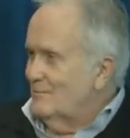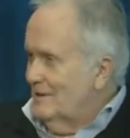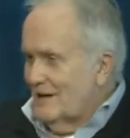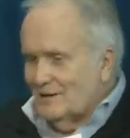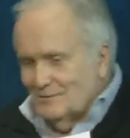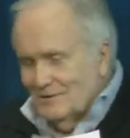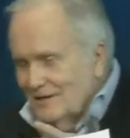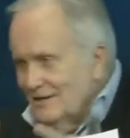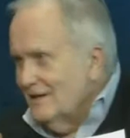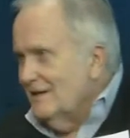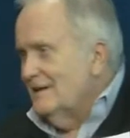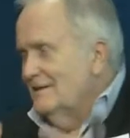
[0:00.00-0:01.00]
but actually
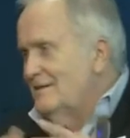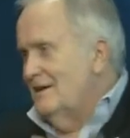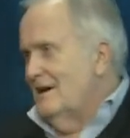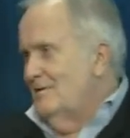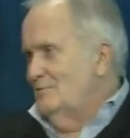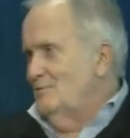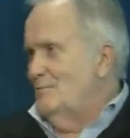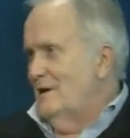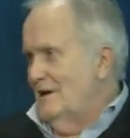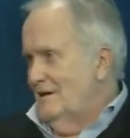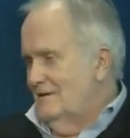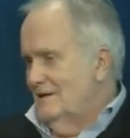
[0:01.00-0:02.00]
in the
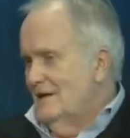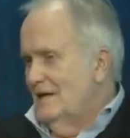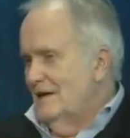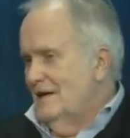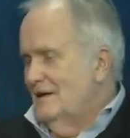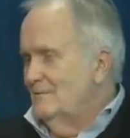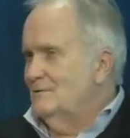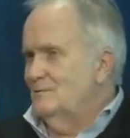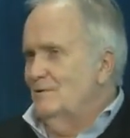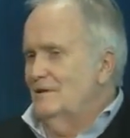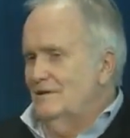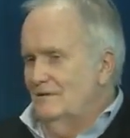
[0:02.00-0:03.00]
aftermath and it was
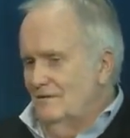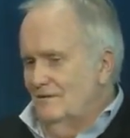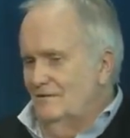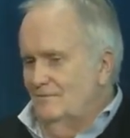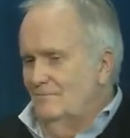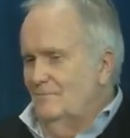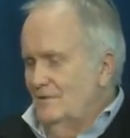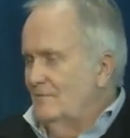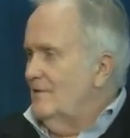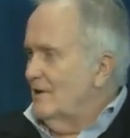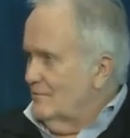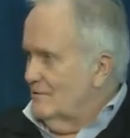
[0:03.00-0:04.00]
with um, the
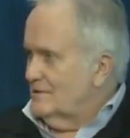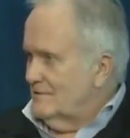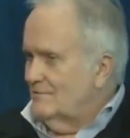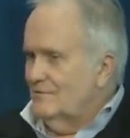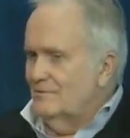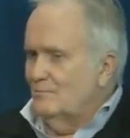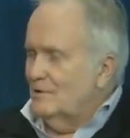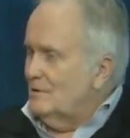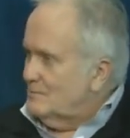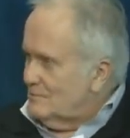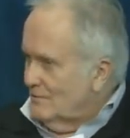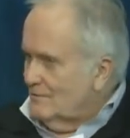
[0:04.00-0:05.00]
veterans of the
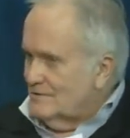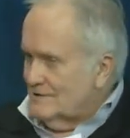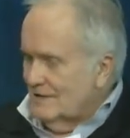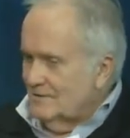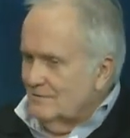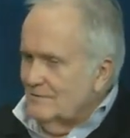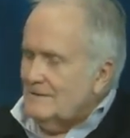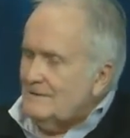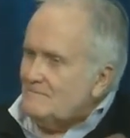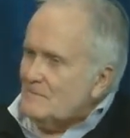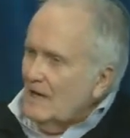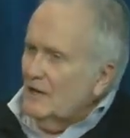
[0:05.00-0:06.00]
William Joiner Center. Mm-hmm.